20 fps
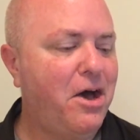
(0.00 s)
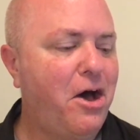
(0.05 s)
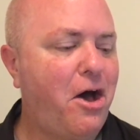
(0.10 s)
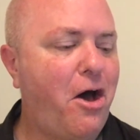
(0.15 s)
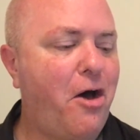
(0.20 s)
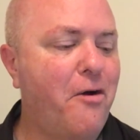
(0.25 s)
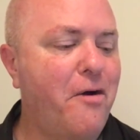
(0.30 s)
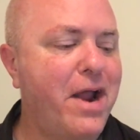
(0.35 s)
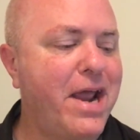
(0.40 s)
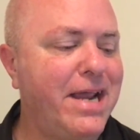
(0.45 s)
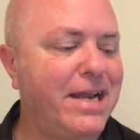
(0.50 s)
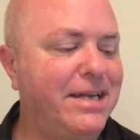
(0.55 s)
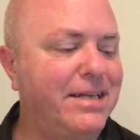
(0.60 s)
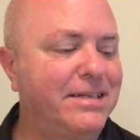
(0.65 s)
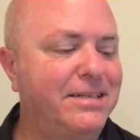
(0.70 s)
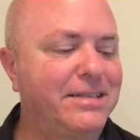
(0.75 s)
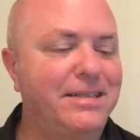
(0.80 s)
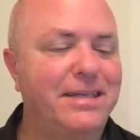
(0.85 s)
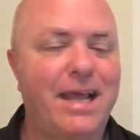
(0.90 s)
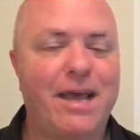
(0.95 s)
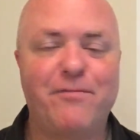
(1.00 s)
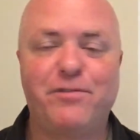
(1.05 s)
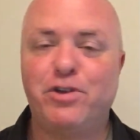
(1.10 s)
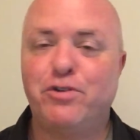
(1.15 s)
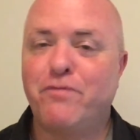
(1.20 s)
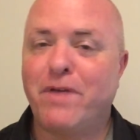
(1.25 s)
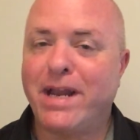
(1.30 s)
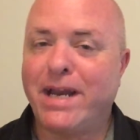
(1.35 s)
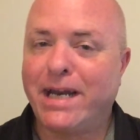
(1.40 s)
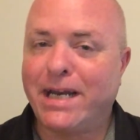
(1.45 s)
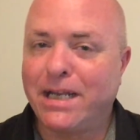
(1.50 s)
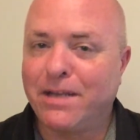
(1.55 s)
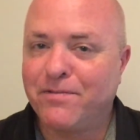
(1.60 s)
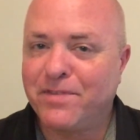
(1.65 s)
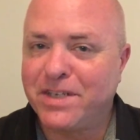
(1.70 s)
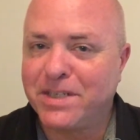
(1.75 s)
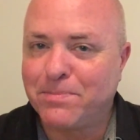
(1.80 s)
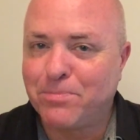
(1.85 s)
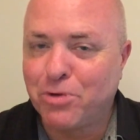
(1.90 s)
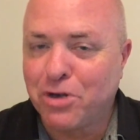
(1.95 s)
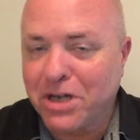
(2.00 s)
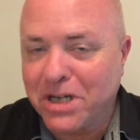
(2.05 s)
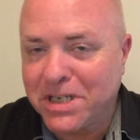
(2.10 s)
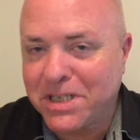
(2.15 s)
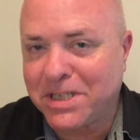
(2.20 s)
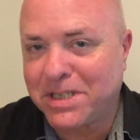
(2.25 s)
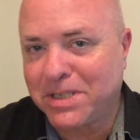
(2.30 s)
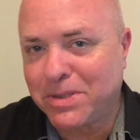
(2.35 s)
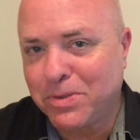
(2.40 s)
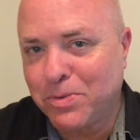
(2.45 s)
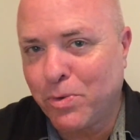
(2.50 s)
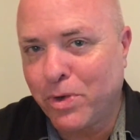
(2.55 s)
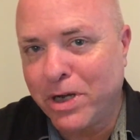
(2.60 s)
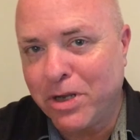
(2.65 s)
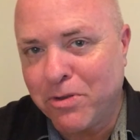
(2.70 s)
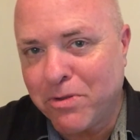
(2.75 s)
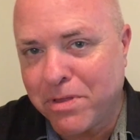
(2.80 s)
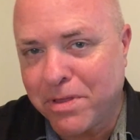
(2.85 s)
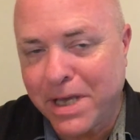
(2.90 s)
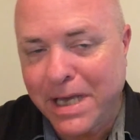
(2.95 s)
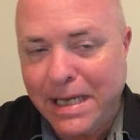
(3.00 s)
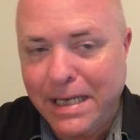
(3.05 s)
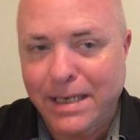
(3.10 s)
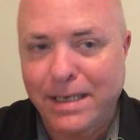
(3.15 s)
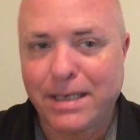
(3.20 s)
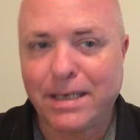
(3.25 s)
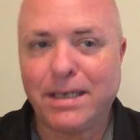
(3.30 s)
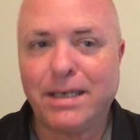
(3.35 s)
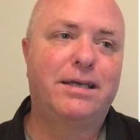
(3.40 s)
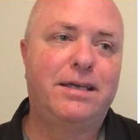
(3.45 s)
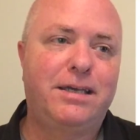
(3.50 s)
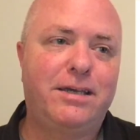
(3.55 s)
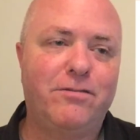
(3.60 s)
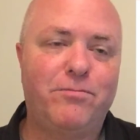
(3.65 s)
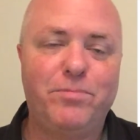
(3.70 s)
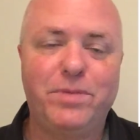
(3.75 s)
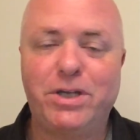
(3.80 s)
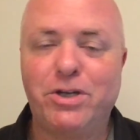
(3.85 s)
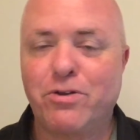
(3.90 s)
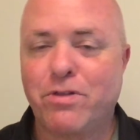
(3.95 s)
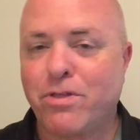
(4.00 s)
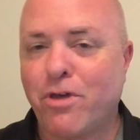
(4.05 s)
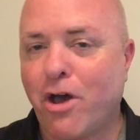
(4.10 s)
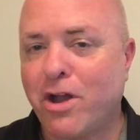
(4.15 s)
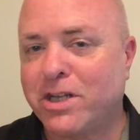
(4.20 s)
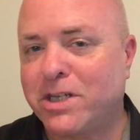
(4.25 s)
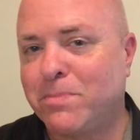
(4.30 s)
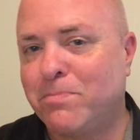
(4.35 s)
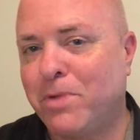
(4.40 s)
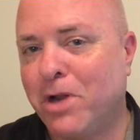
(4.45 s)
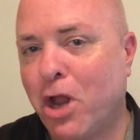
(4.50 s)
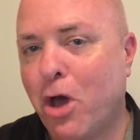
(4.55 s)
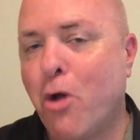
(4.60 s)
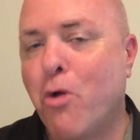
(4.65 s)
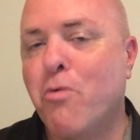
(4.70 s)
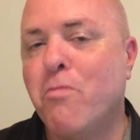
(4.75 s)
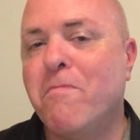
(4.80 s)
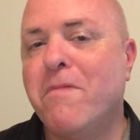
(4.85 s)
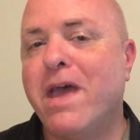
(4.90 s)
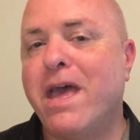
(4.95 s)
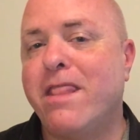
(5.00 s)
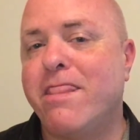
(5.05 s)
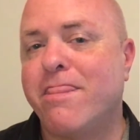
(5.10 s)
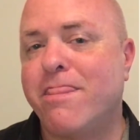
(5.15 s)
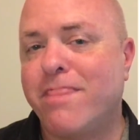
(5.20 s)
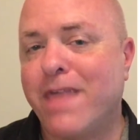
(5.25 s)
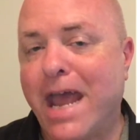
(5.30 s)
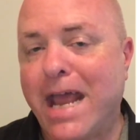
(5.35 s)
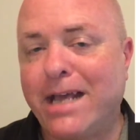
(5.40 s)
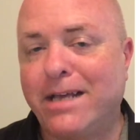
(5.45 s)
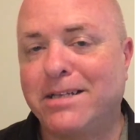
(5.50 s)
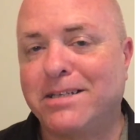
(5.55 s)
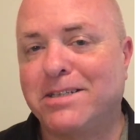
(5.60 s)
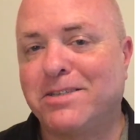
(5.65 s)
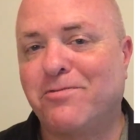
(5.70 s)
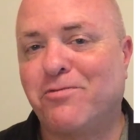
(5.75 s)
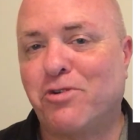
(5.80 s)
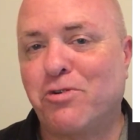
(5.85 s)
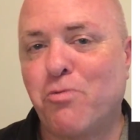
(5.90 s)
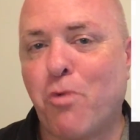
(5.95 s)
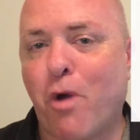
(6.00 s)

All right. Have you read any of these books? What do you think? Give me your thoughts below, and thanks for